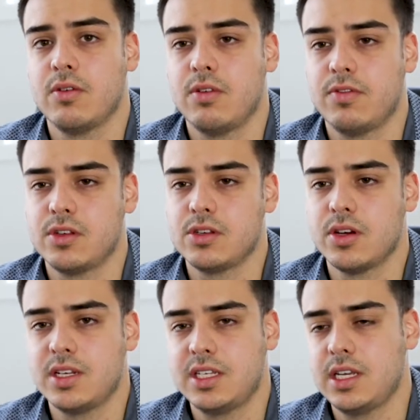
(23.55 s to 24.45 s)

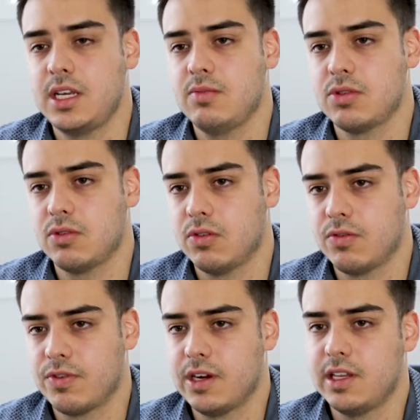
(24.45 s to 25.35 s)
design teams or
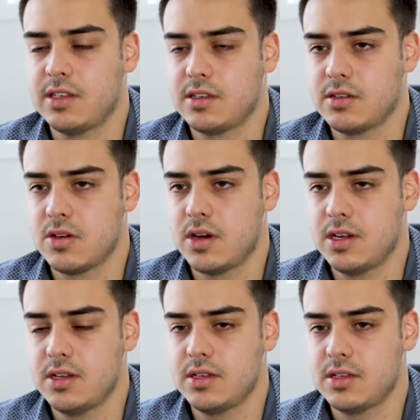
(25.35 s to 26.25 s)
freelance
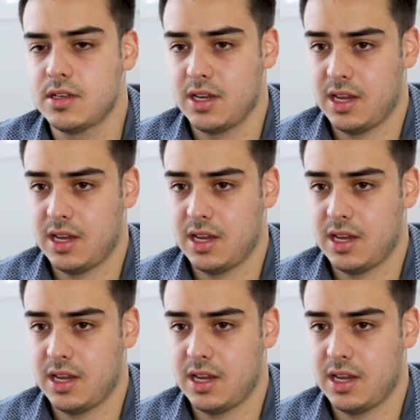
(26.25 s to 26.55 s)
designers,